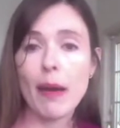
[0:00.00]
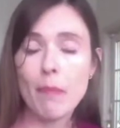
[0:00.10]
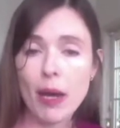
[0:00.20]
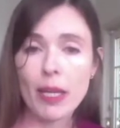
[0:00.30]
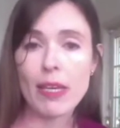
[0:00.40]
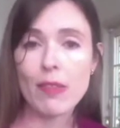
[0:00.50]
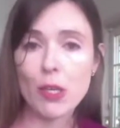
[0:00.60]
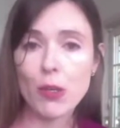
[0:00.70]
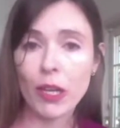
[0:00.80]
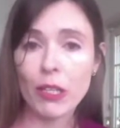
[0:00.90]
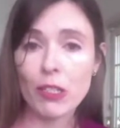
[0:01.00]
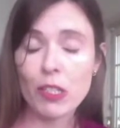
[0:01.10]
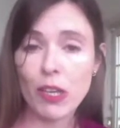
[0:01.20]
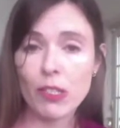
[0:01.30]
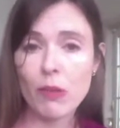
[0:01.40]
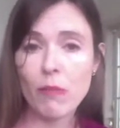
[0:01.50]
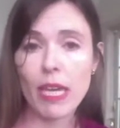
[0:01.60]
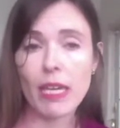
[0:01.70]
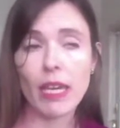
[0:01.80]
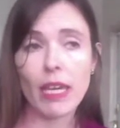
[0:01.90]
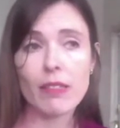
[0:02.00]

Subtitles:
and money that you're going to be making.